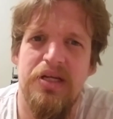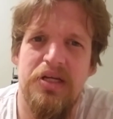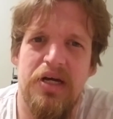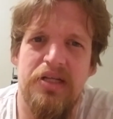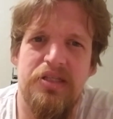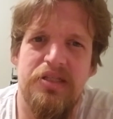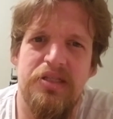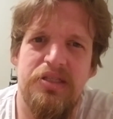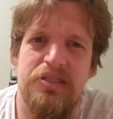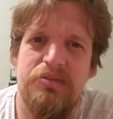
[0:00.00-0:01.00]
I'd say
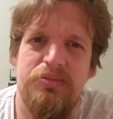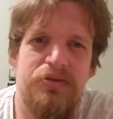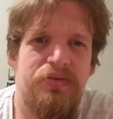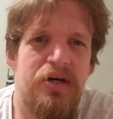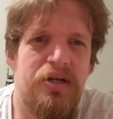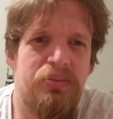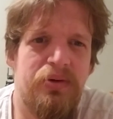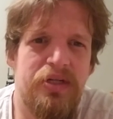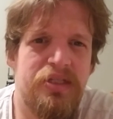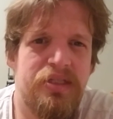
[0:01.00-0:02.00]
just move on and
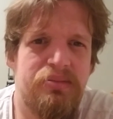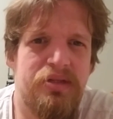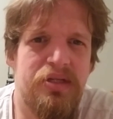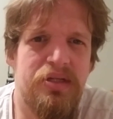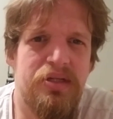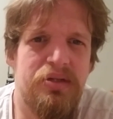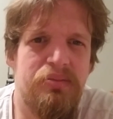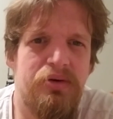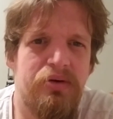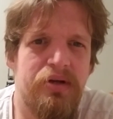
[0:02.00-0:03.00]
watch something a little
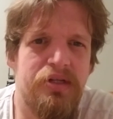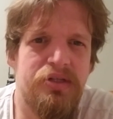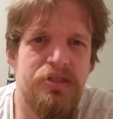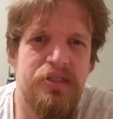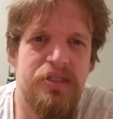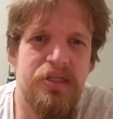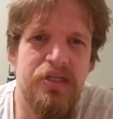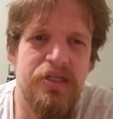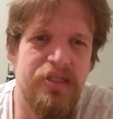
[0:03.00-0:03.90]
more interesting.